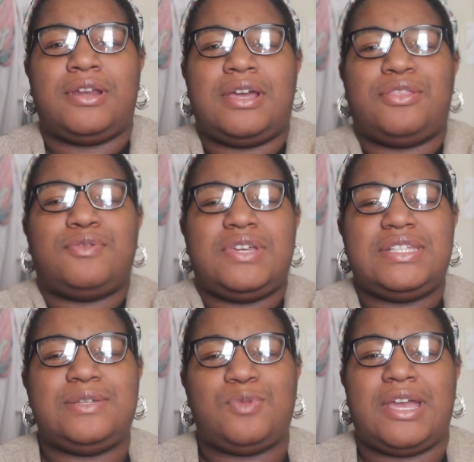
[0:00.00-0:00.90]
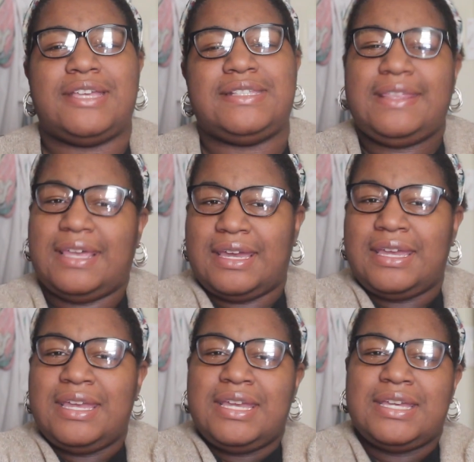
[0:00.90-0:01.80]
Now the reason why I say that
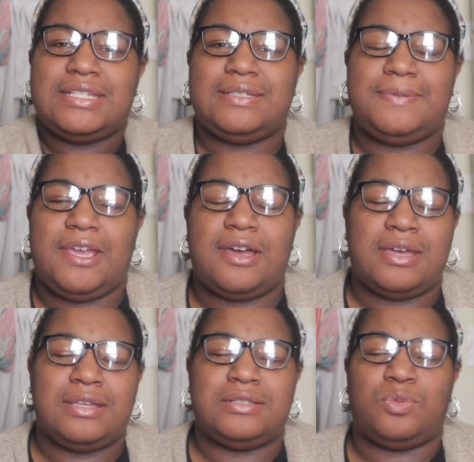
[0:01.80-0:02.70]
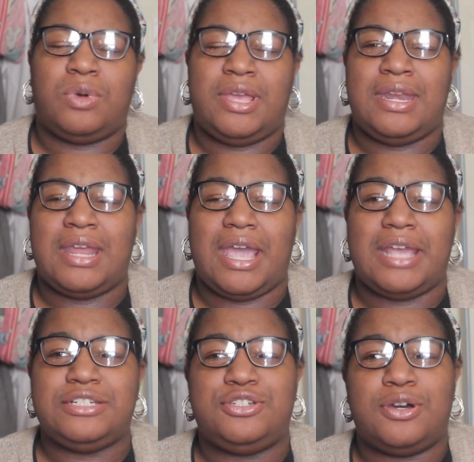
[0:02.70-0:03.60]
is because when
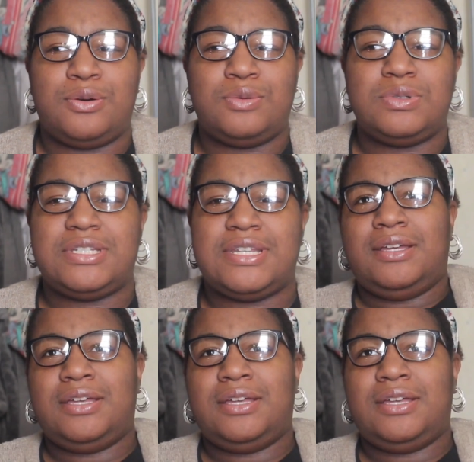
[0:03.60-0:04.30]
I don't